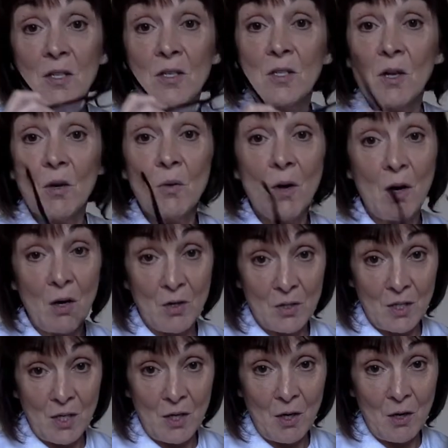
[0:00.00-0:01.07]
so hard
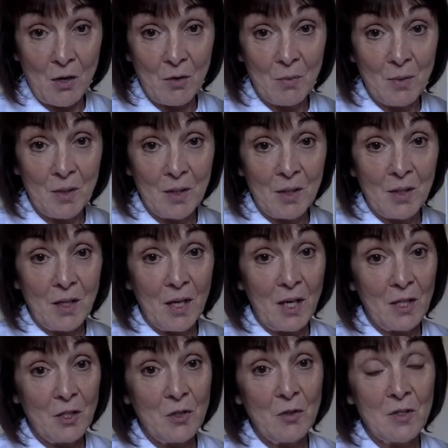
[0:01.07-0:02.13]
at home
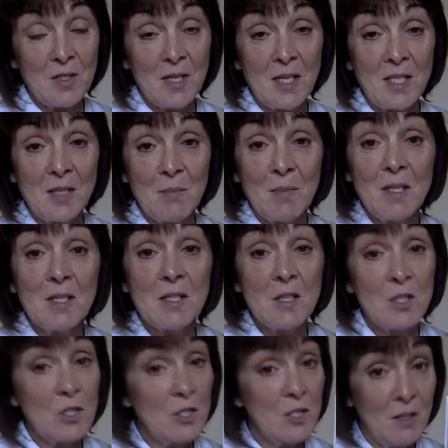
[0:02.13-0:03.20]
and you're sending me
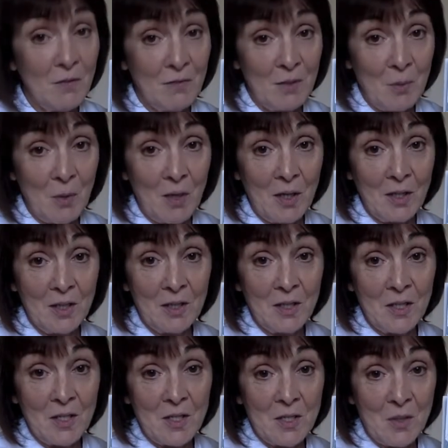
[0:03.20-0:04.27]
such lovely work.
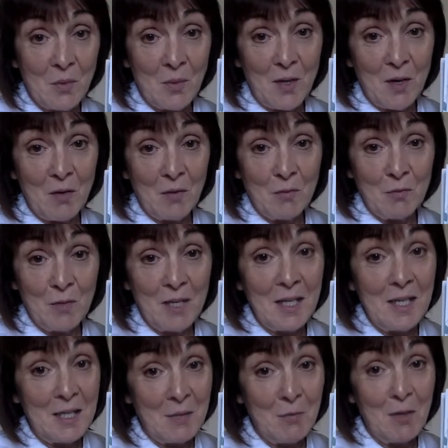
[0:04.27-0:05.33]
So we are
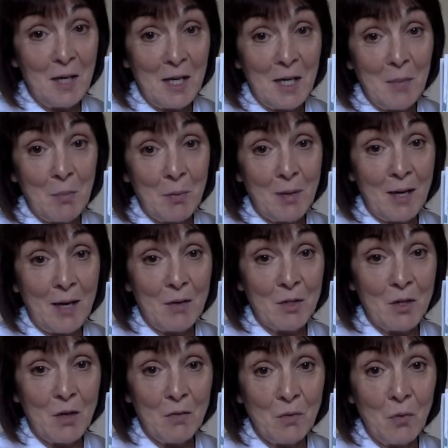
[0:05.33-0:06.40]
really, really proud
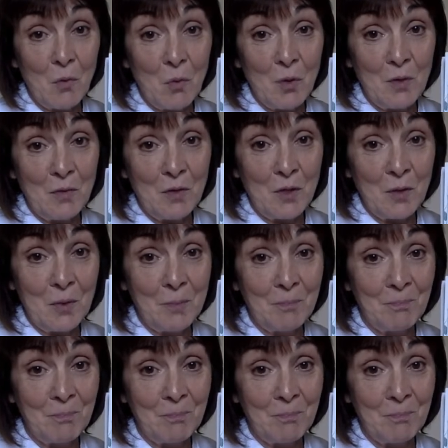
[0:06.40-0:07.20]
of all of you.